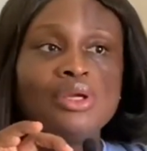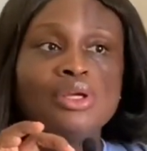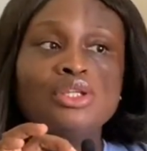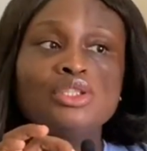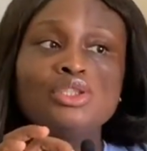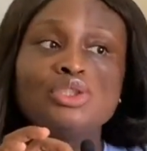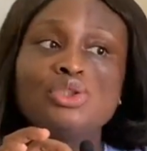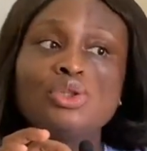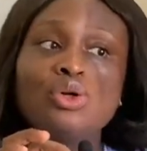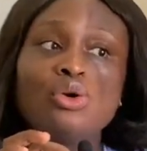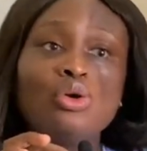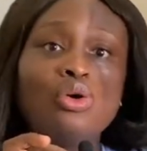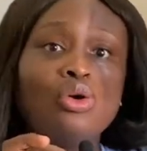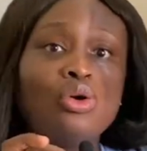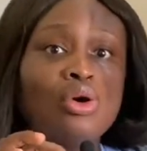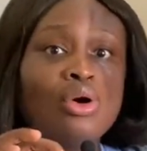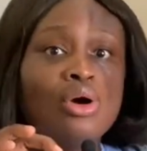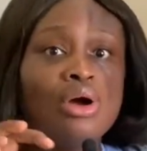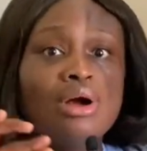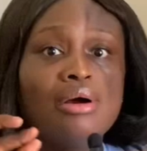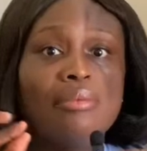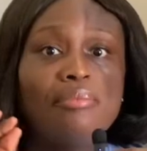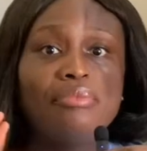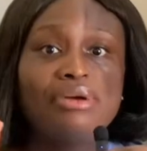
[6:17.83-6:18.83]
So
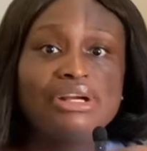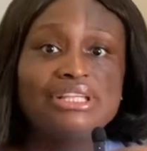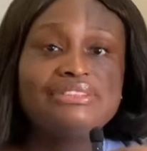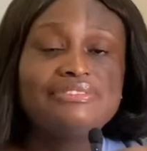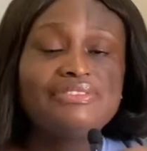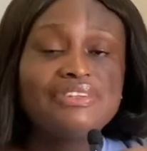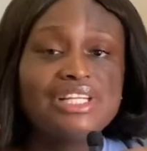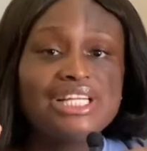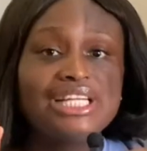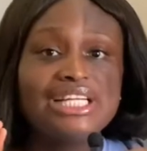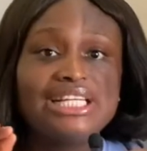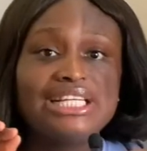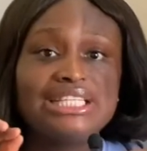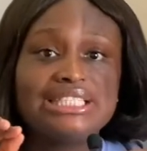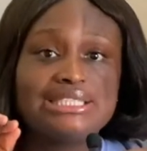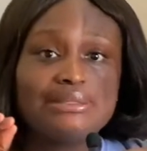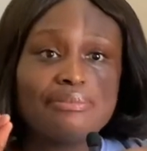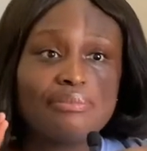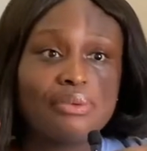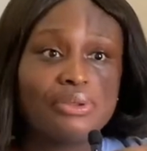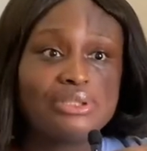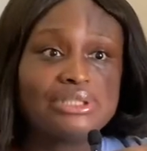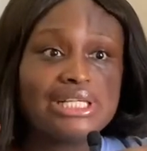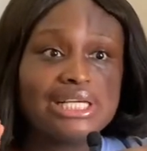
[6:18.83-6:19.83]
breastfeeding is
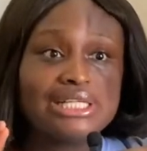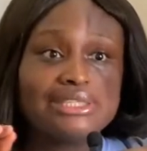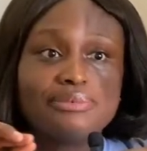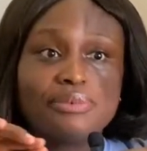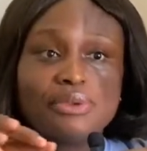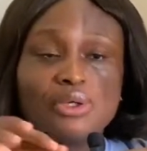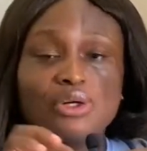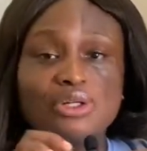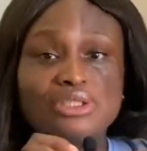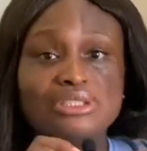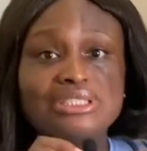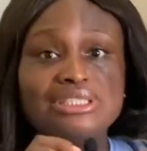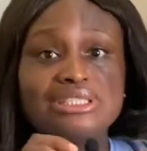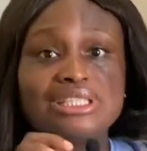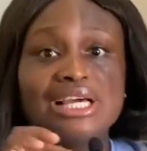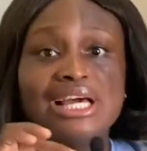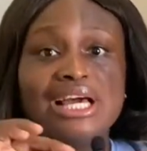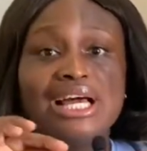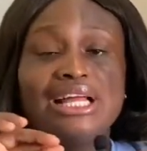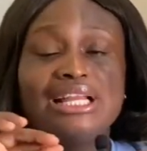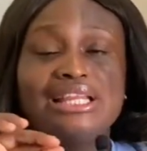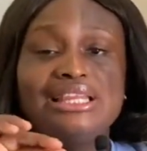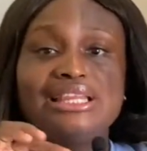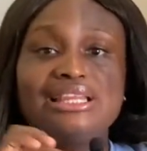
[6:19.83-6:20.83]
important because
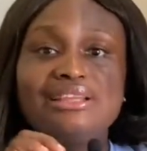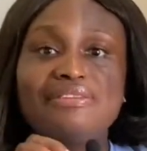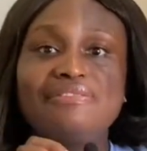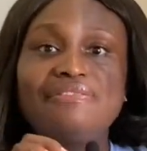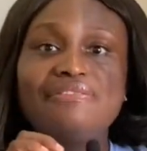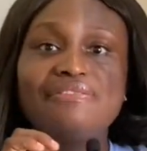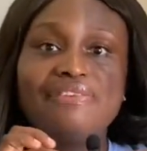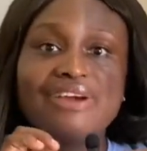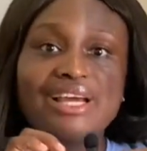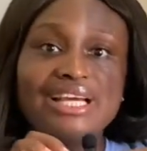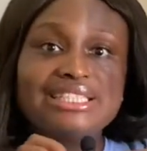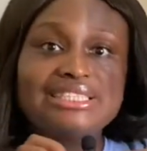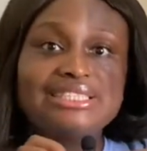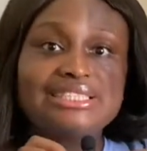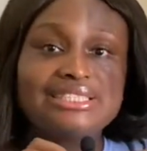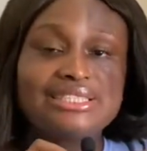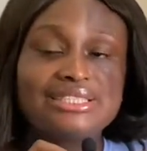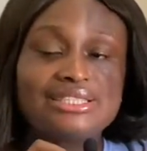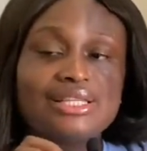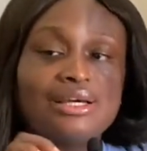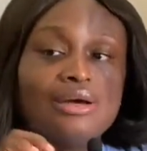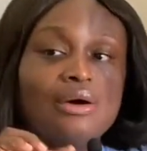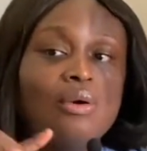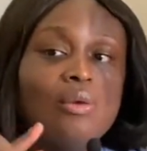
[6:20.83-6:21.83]
the
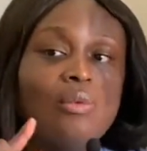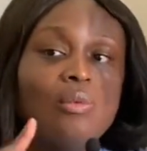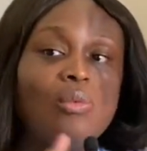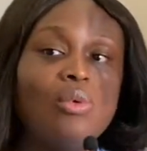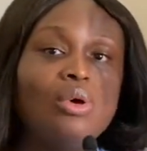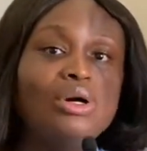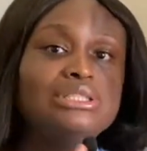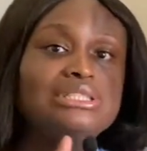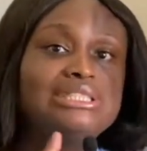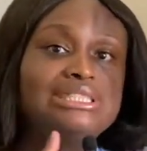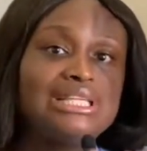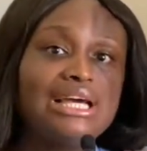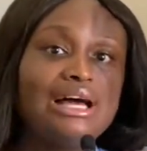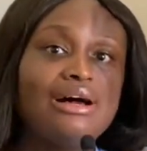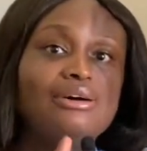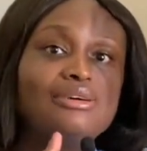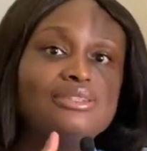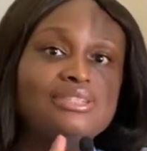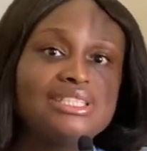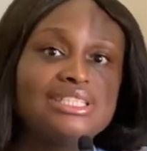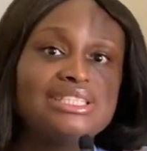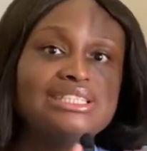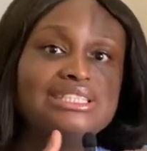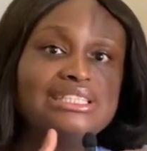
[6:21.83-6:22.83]
first
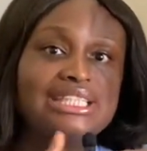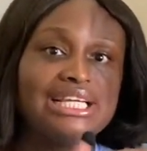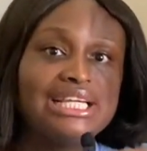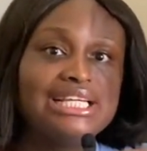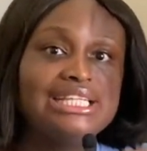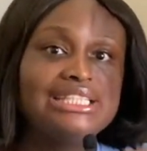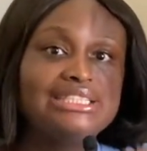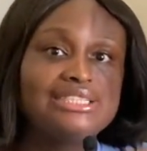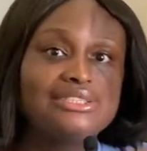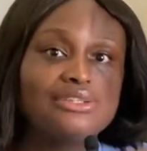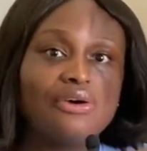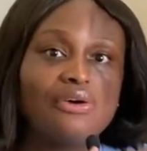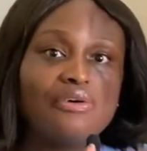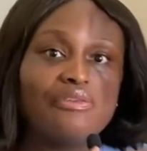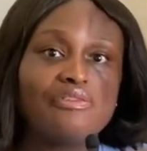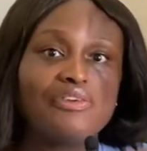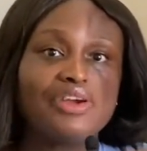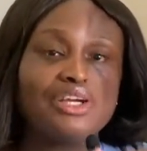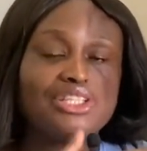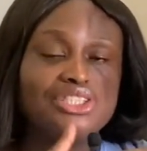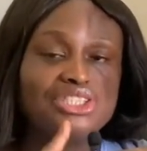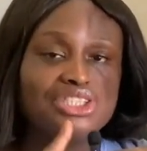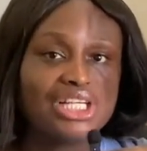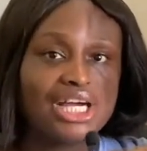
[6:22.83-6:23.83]
1,000 days of
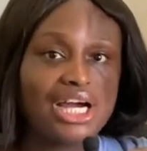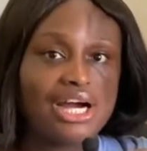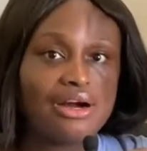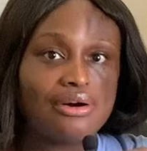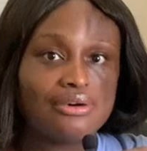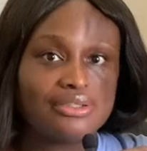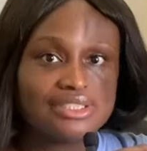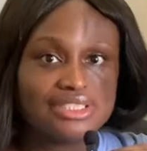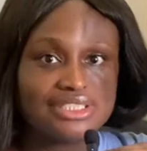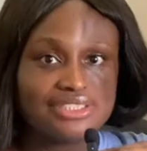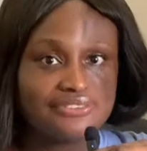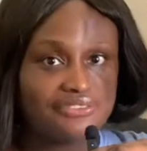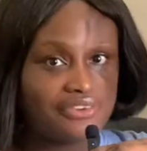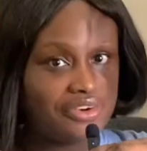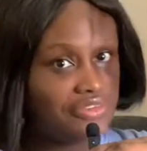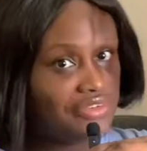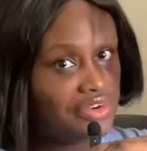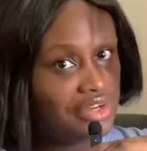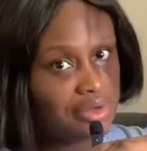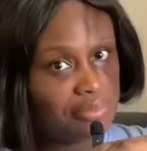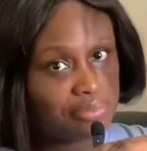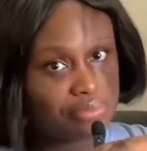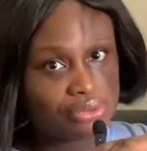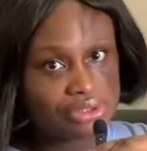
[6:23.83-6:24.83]
a child is
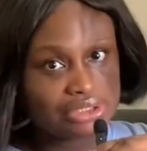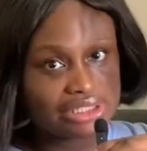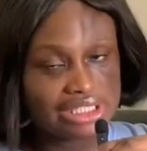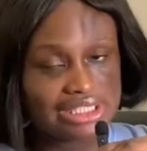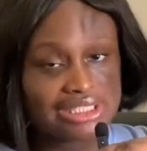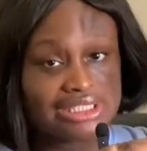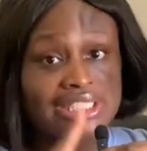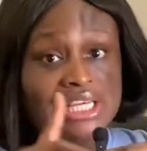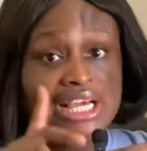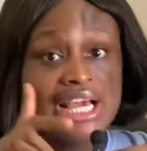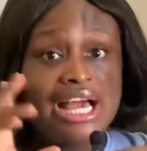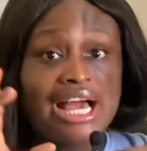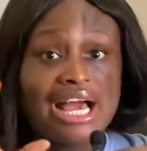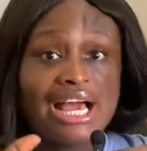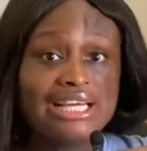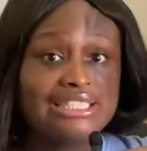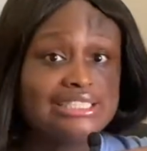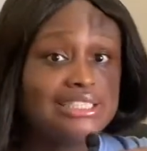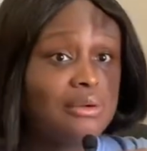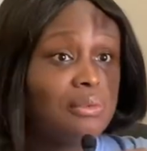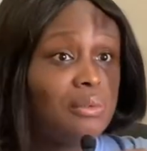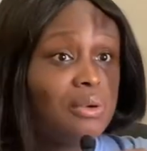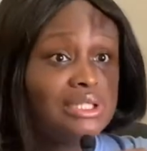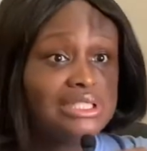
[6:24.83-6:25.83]
very important. I
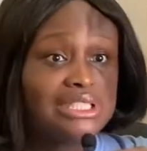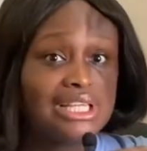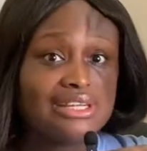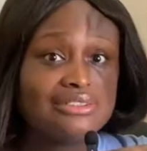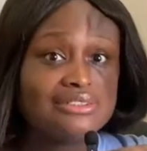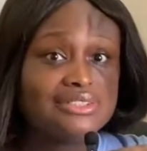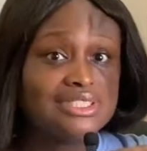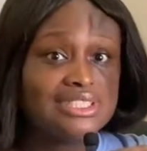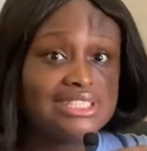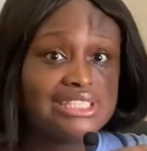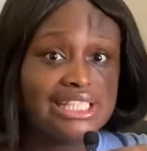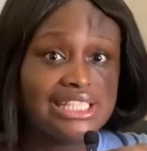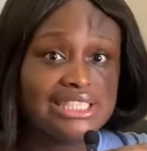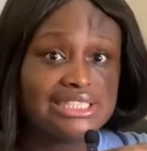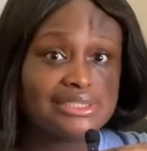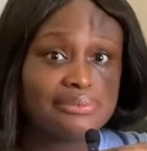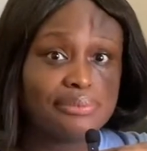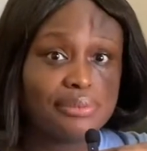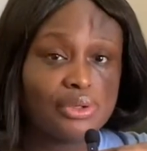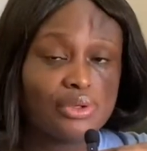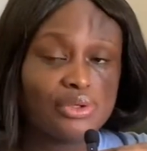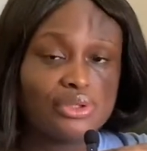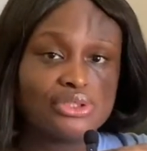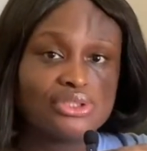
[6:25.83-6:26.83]
say 1,000 days
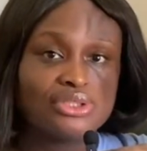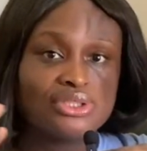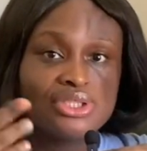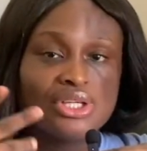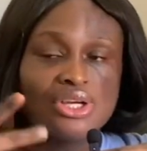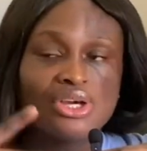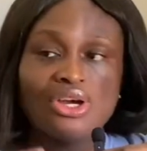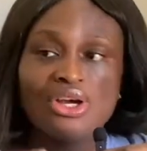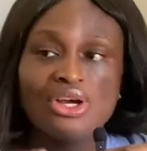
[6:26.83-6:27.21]
because